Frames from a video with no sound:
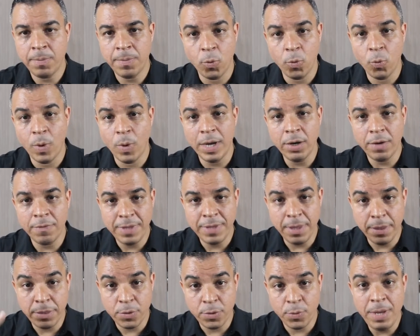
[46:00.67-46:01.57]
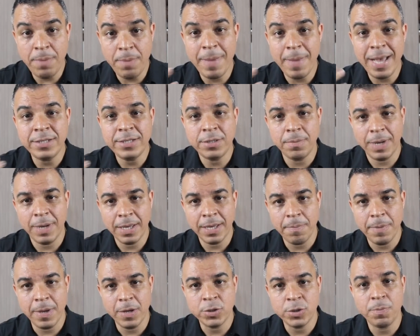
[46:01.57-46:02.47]
one of the 3 Master Black
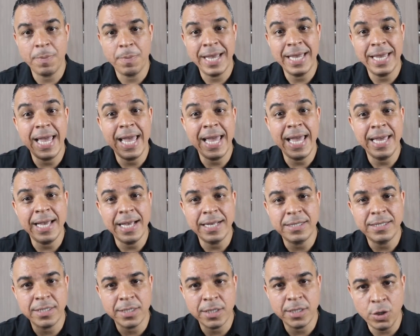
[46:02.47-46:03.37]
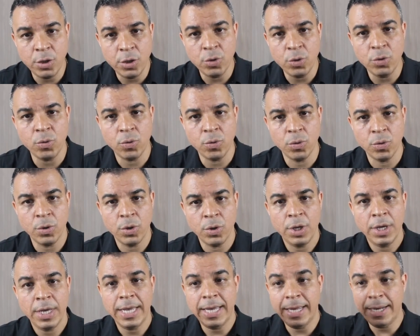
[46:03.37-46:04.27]
Belts by ASQ
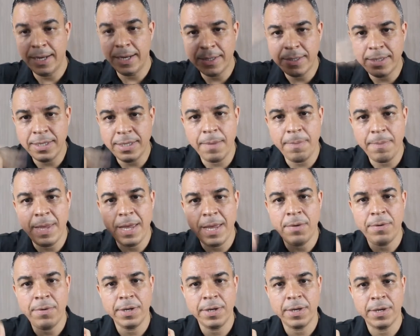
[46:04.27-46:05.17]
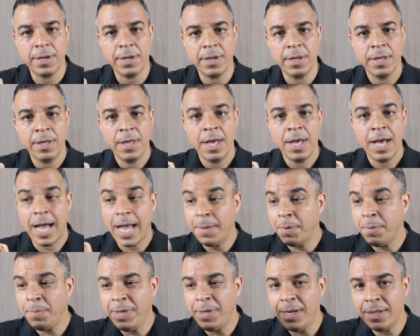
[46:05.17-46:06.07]
in Latin America. I'm a
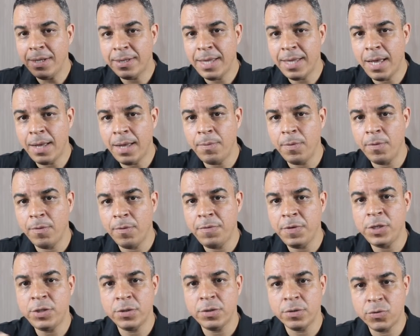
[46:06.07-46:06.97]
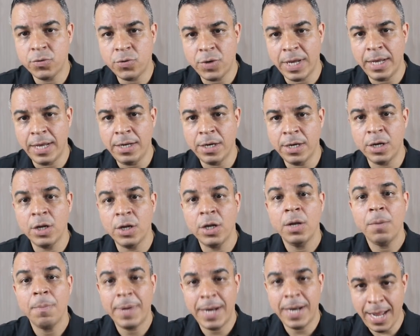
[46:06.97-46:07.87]
Minitab official trainer,
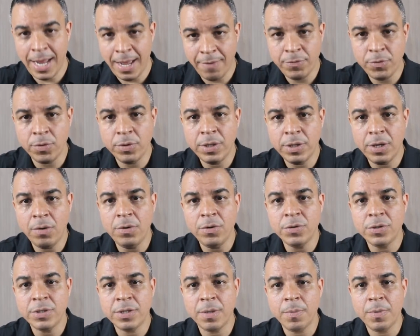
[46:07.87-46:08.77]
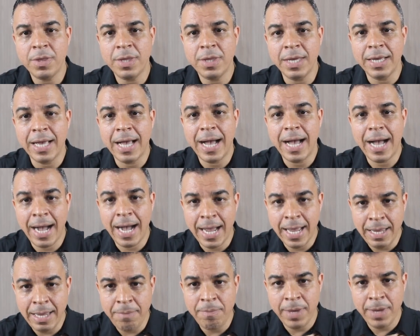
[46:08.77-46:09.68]
but I have to tell you something. I
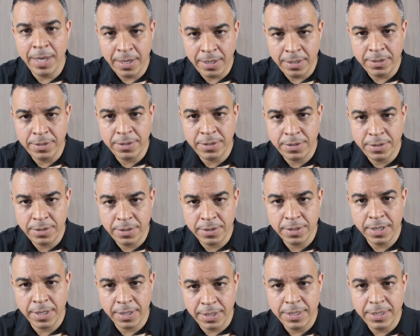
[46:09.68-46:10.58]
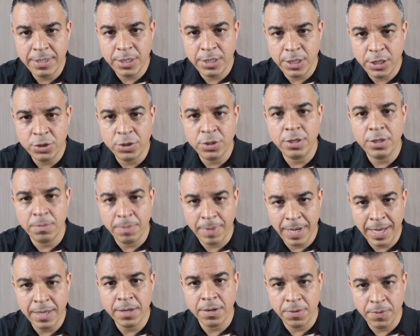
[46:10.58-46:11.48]
made a decision in my
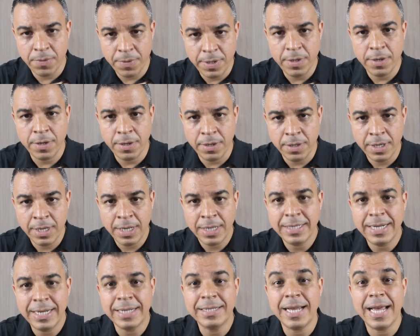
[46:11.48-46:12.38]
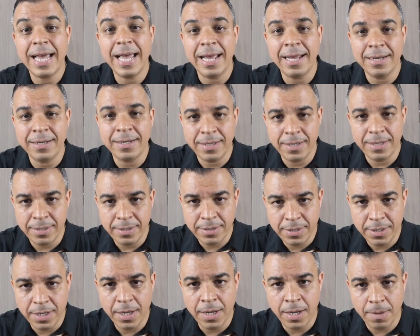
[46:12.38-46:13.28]
career that ended
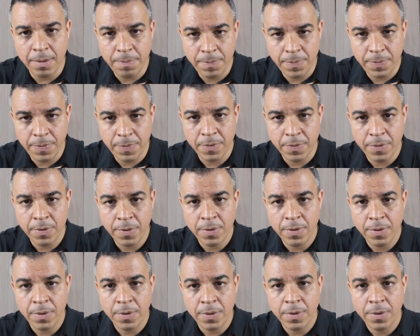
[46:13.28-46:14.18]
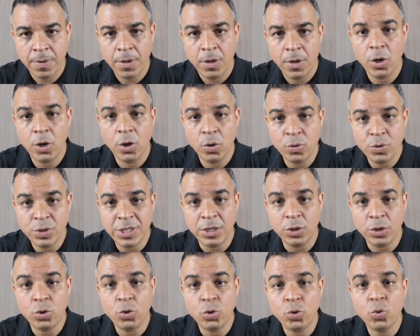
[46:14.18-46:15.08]
up losing
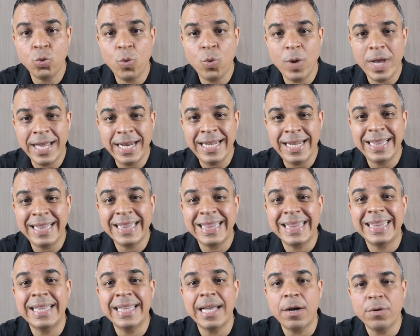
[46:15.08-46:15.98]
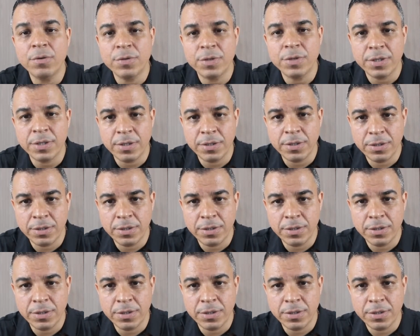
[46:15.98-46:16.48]
20,000